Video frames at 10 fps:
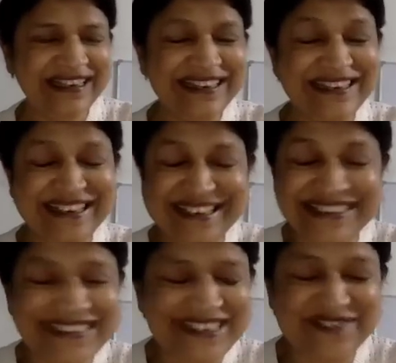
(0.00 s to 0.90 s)
and
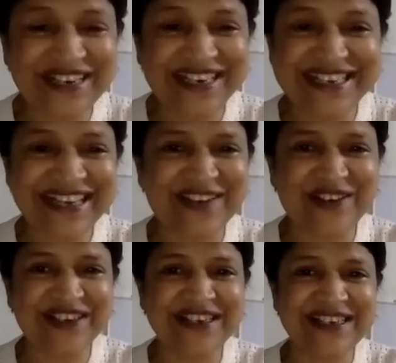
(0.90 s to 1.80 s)
definitely I
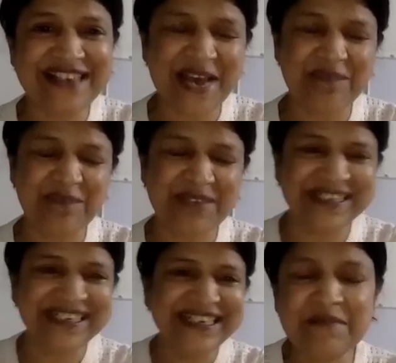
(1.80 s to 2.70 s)
got really happy.